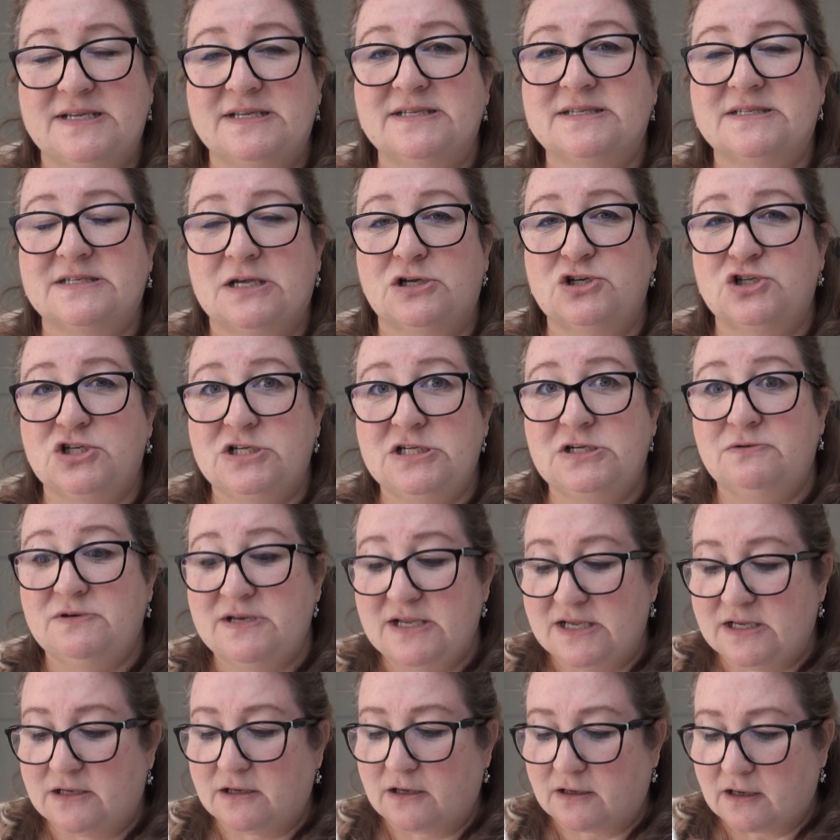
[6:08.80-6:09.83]
it's such a
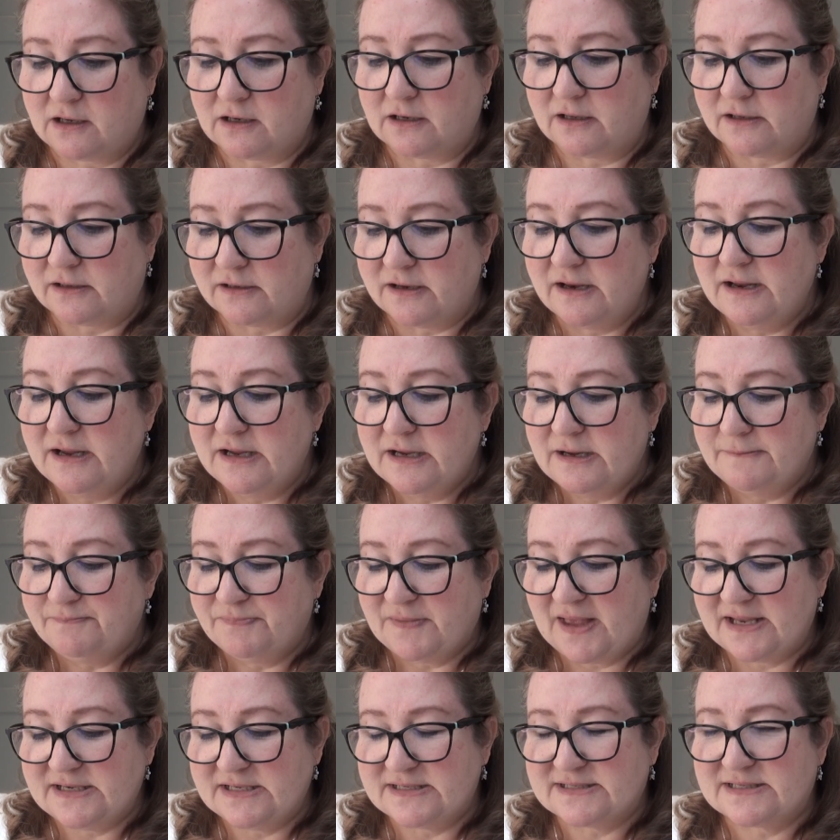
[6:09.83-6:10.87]
unique color.
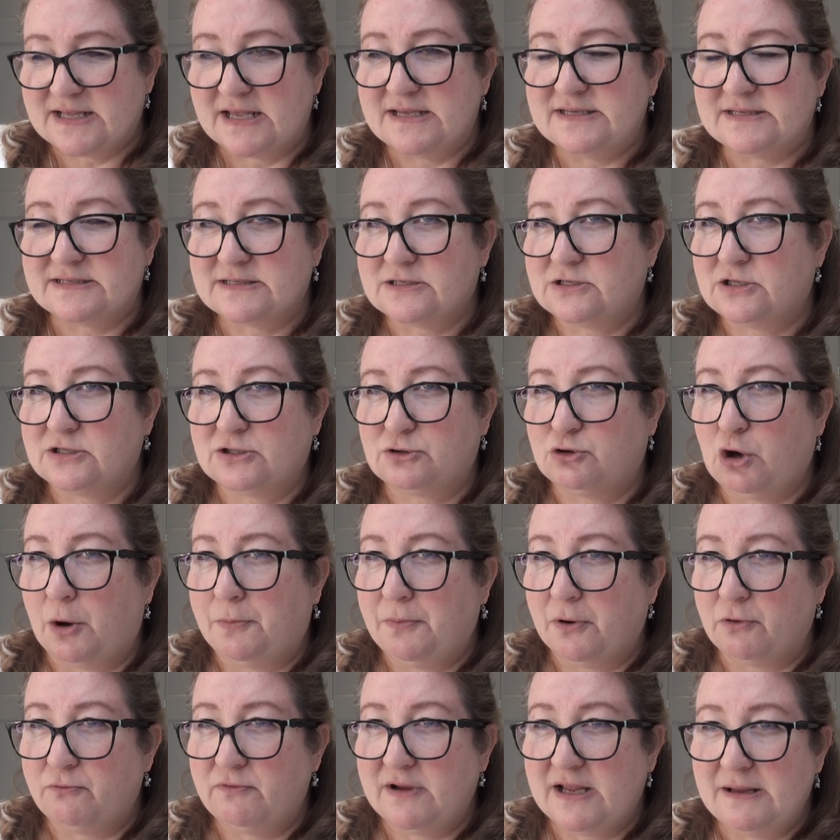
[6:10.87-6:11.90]
And it's this
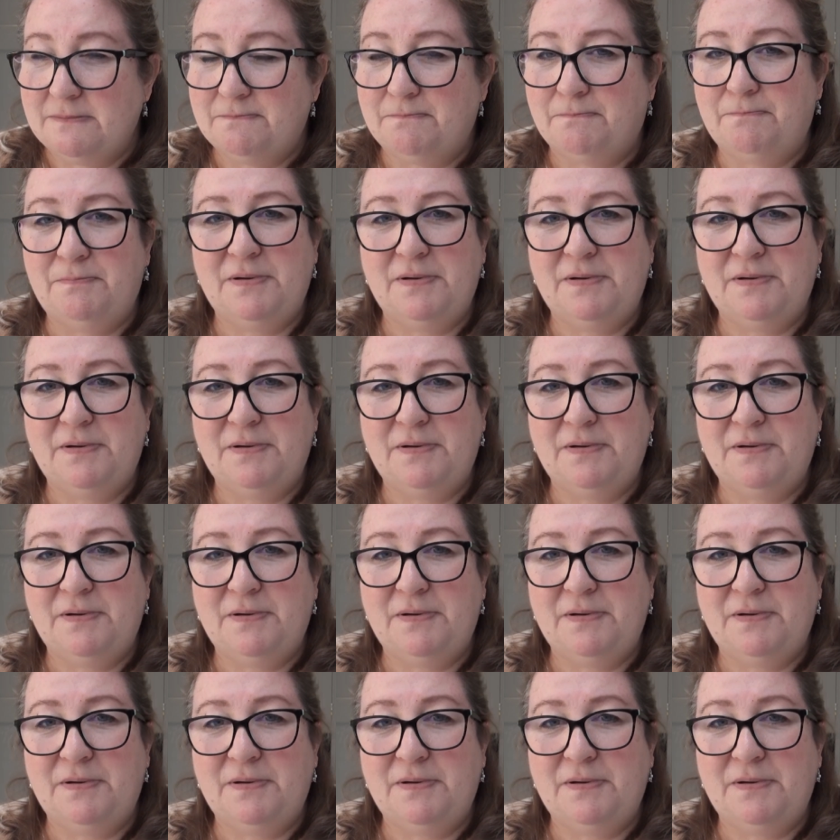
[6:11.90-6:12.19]
coppery,